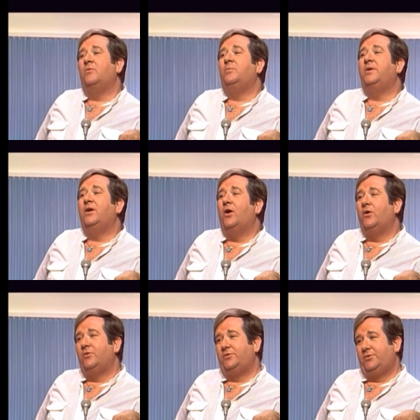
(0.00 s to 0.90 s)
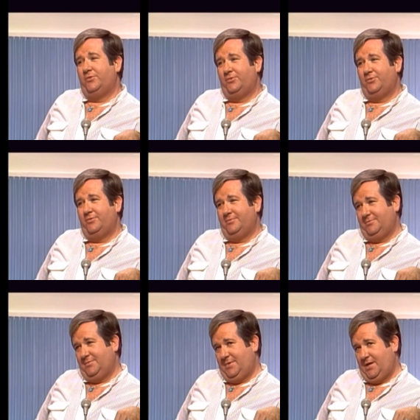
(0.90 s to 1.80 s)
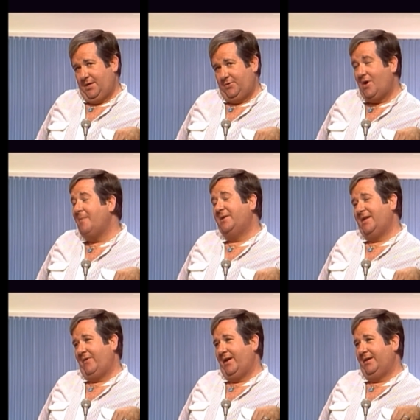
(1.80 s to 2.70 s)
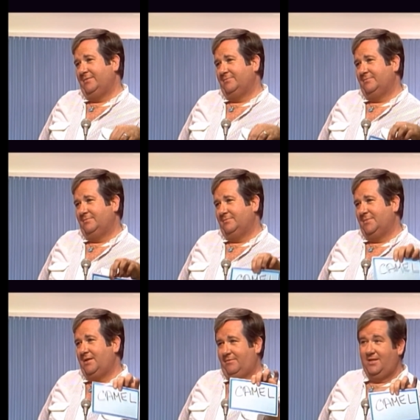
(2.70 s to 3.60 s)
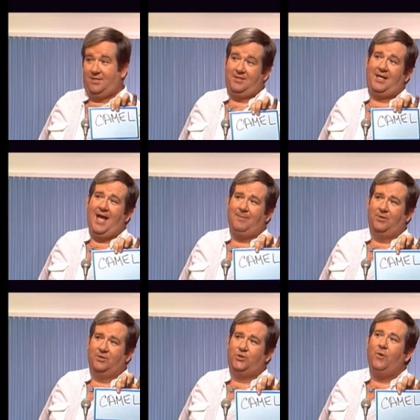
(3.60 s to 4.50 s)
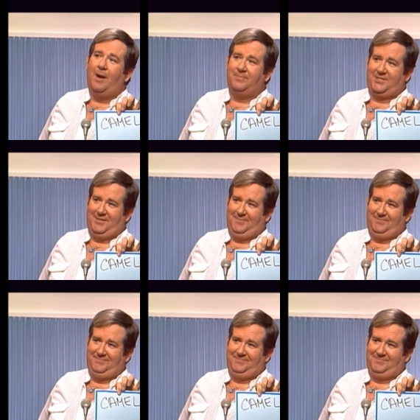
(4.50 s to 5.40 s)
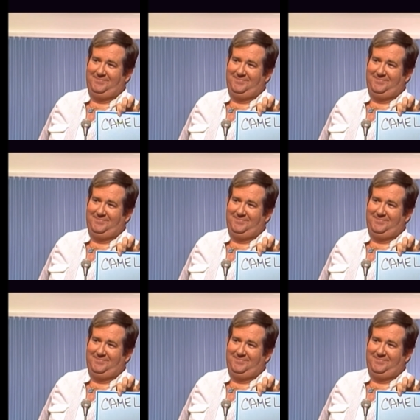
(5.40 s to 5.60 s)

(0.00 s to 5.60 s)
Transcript: would be Ode to uh, dromedary. This is a camel. Right.